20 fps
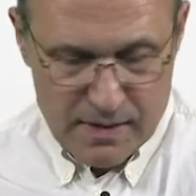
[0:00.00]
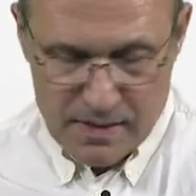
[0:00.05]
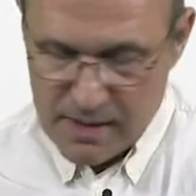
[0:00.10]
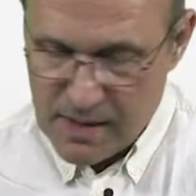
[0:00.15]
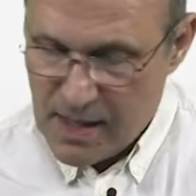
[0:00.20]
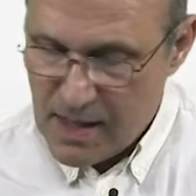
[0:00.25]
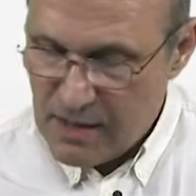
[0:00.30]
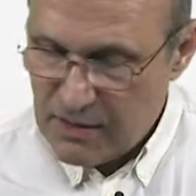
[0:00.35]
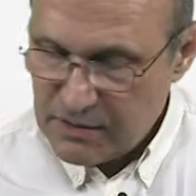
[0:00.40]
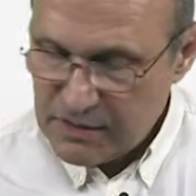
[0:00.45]

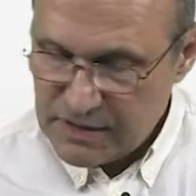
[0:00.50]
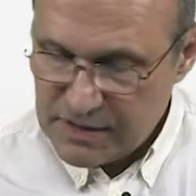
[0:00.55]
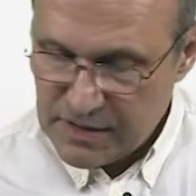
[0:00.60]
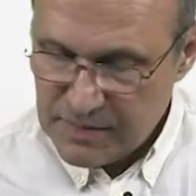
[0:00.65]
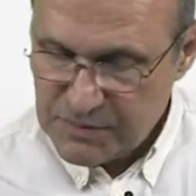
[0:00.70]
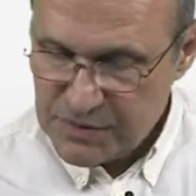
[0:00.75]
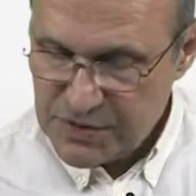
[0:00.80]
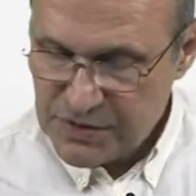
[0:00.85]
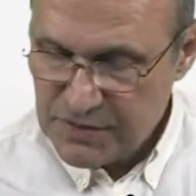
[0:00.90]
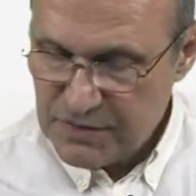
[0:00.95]
Now, in
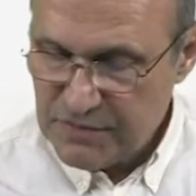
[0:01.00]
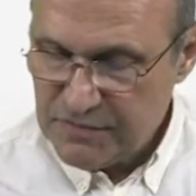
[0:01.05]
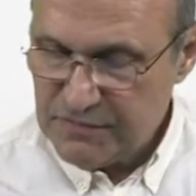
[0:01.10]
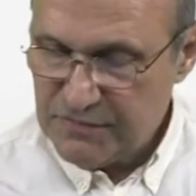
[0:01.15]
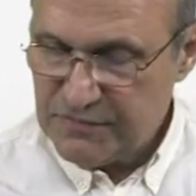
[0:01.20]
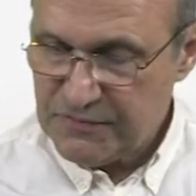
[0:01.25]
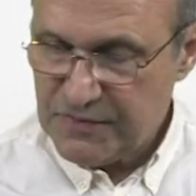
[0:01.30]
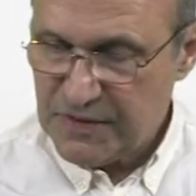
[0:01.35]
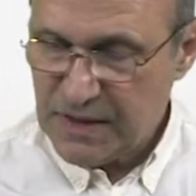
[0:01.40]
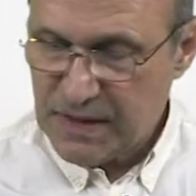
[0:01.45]
terms of
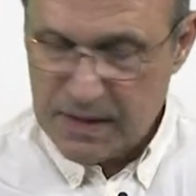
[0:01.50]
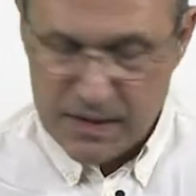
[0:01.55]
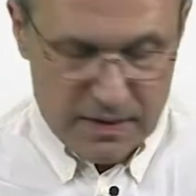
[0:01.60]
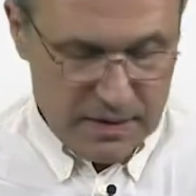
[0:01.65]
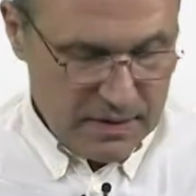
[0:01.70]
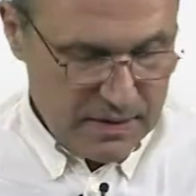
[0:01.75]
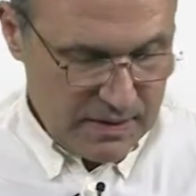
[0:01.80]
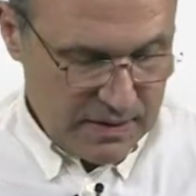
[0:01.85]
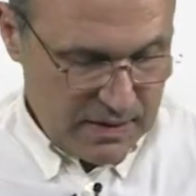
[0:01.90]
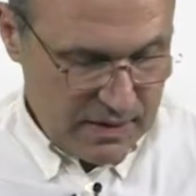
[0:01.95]

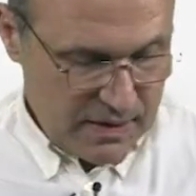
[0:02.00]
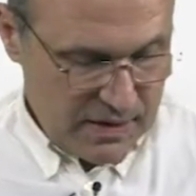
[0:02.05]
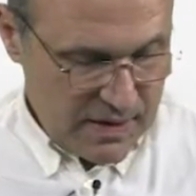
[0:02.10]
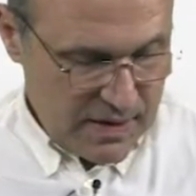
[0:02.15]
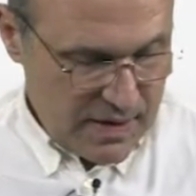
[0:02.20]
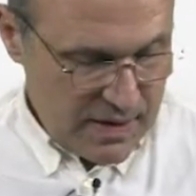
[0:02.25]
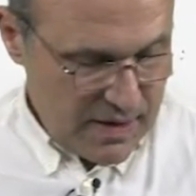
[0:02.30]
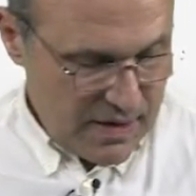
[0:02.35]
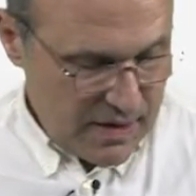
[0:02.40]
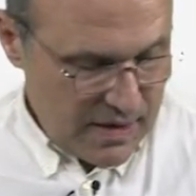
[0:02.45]

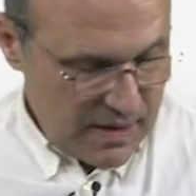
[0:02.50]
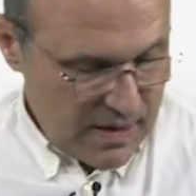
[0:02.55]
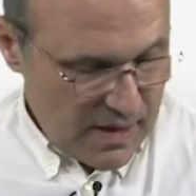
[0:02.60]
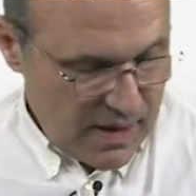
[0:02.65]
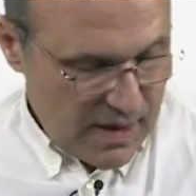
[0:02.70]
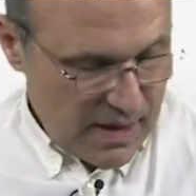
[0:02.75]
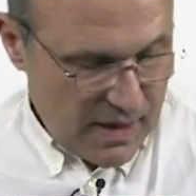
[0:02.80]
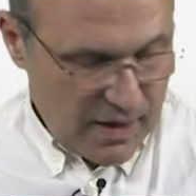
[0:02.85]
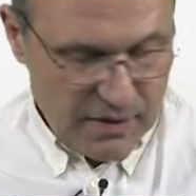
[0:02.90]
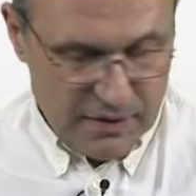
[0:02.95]

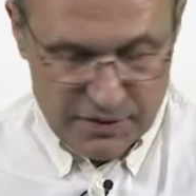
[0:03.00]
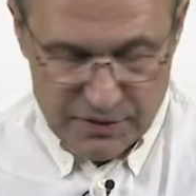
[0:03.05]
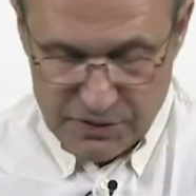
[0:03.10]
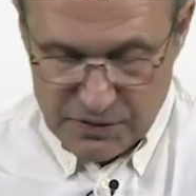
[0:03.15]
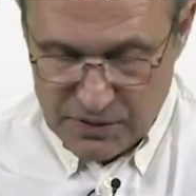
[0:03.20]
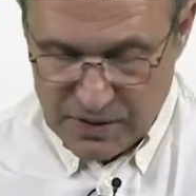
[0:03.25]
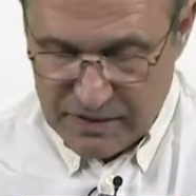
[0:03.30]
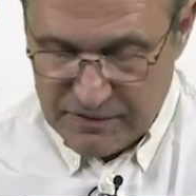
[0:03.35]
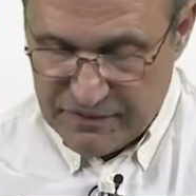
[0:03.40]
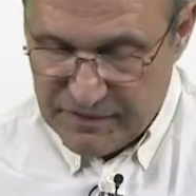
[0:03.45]
our
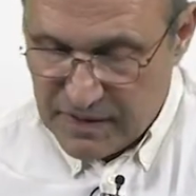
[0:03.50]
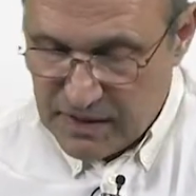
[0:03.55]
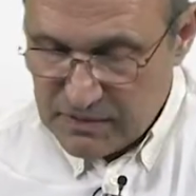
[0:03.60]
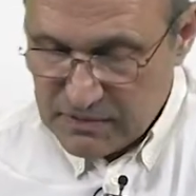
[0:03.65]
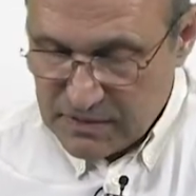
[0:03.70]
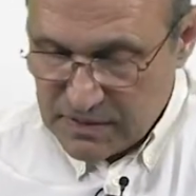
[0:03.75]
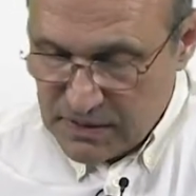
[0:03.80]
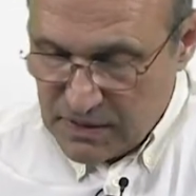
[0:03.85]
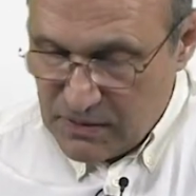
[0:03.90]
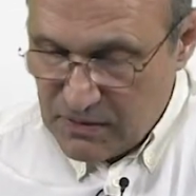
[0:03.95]
newly
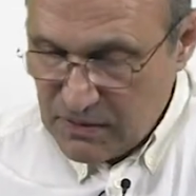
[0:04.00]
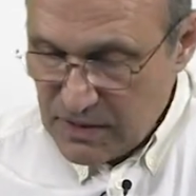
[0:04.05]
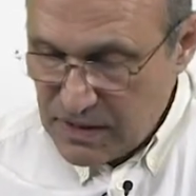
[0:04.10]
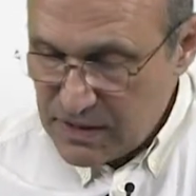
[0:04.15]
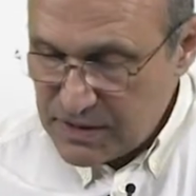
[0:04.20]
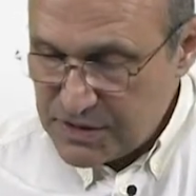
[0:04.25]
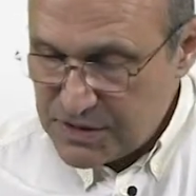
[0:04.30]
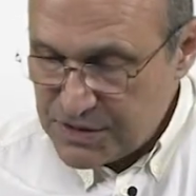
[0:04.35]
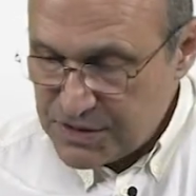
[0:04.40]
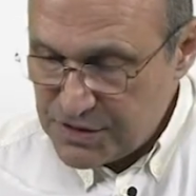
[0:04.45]
found
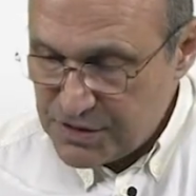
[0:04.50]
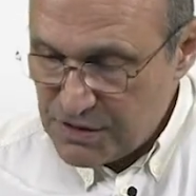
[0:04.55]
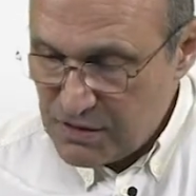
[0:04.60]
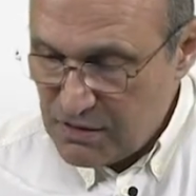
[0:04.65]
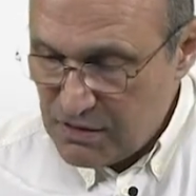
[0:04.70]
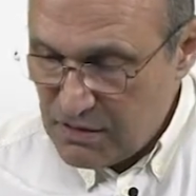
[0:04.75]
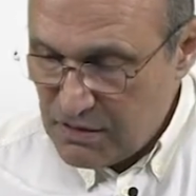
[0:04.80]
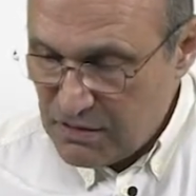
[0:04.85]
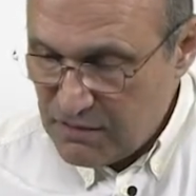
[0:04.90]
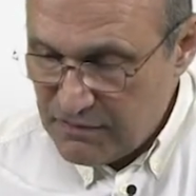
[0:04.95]
knowledge
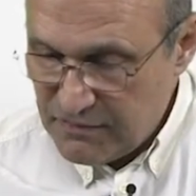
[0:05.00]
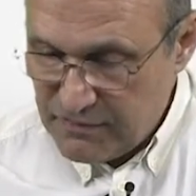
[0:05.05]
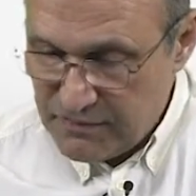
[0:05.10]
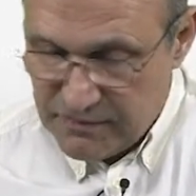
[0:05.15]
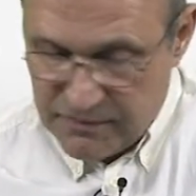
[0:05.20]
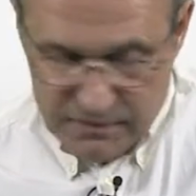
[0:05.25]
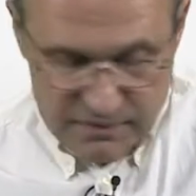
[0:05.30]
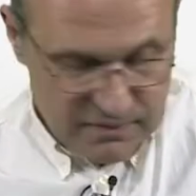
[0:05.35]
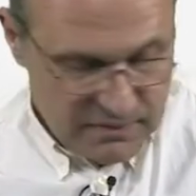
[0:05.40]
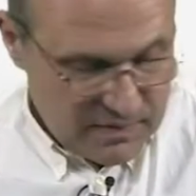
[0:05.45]
of
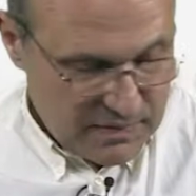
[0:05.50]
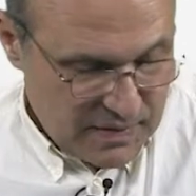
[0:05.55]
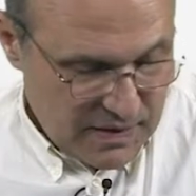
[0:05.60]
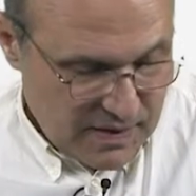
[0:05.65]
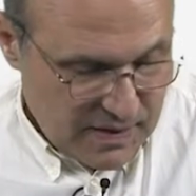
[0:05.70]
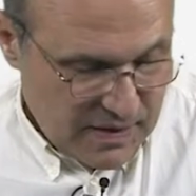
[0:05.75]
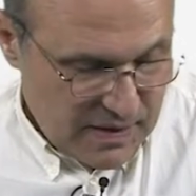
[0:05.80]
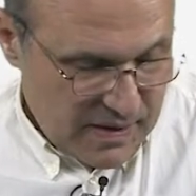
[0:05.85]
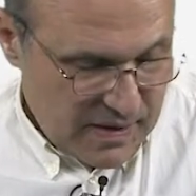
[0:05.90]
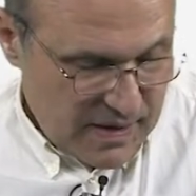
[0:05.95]

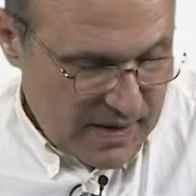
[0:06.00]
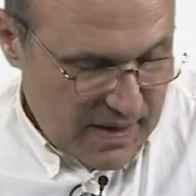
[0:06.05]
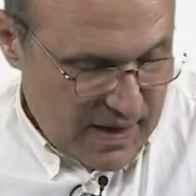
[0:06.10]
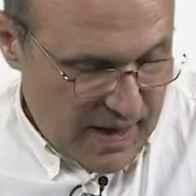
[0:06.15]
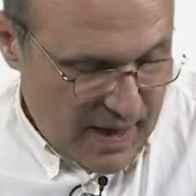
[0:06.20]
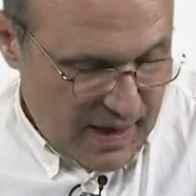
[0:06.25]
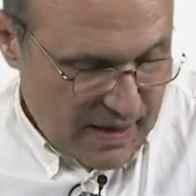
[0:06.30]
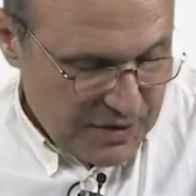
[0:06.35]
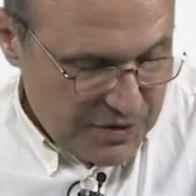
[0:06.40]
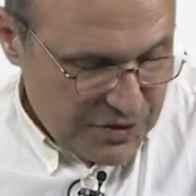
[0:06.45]

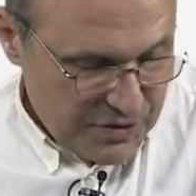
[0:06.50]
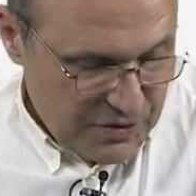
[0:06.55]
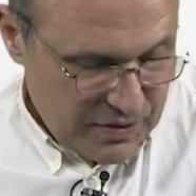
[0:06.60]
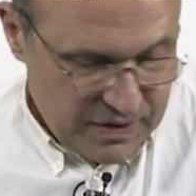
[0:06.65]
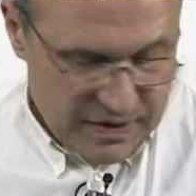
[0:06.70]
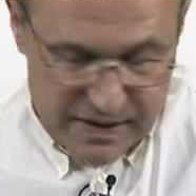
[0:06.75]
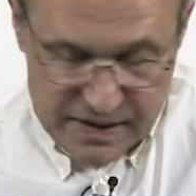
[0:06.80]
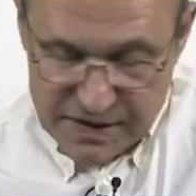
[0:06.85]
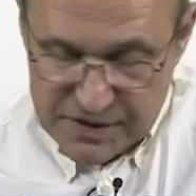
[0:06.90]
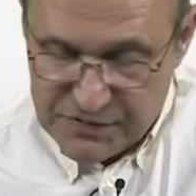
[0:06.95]

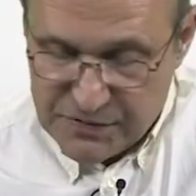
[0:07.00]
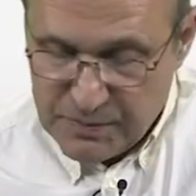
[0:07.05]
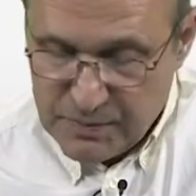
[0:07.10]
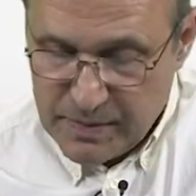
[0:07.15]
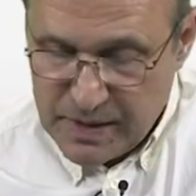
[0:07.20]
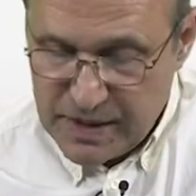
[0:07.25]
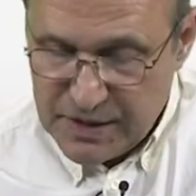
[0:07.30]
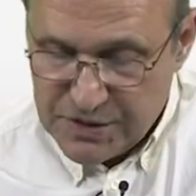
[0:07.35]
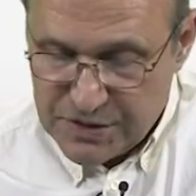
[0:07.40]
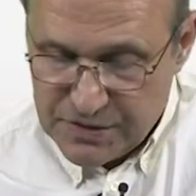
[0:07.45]
adjoint
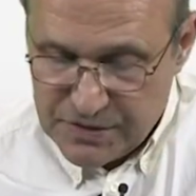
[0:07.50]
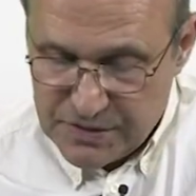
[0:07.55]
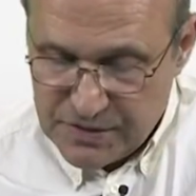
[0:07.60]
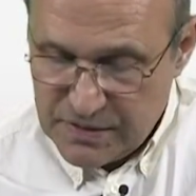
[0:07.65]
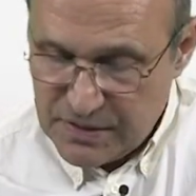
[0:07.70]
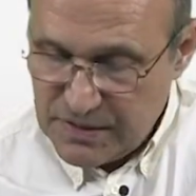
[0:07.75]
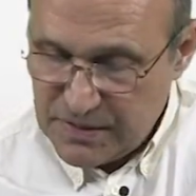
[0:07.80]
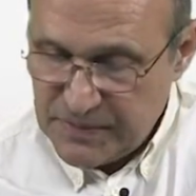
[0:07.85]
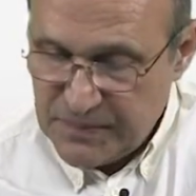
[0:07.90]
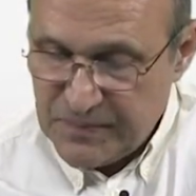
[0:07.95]
transformation,